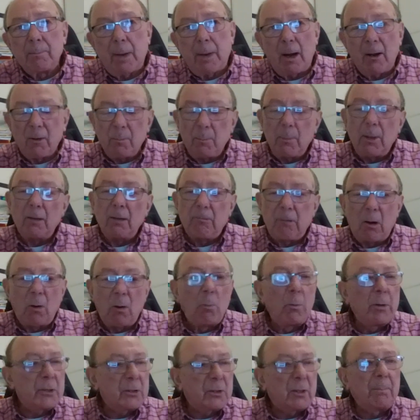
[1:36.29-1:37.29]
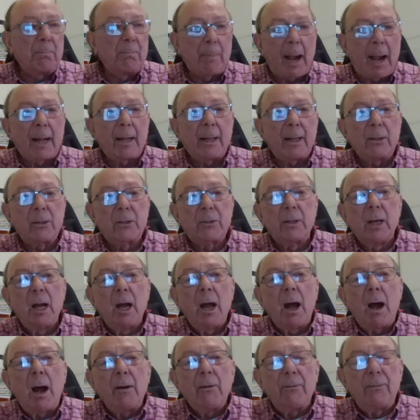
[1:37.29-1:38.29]
Part of my role was to manage
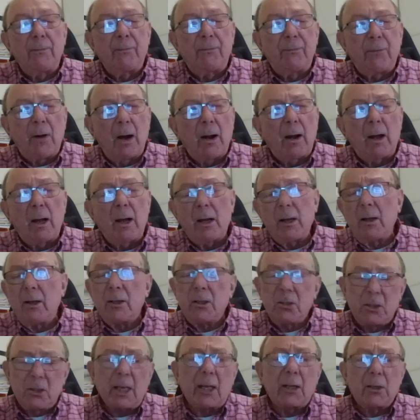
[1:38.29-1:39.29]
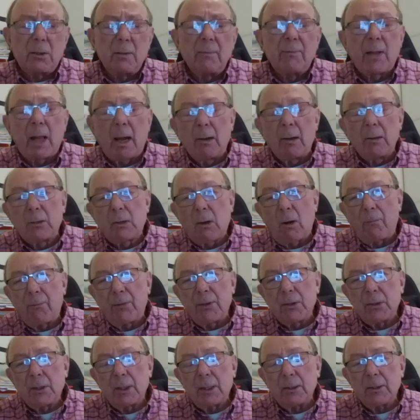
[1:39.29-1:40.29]
6 of those
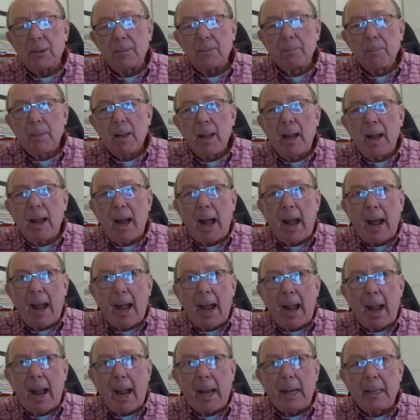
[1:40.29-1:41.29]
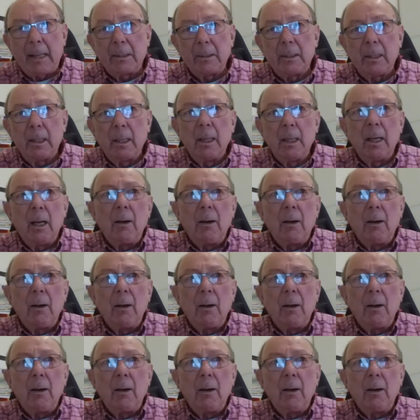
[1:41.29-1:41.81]
offices, and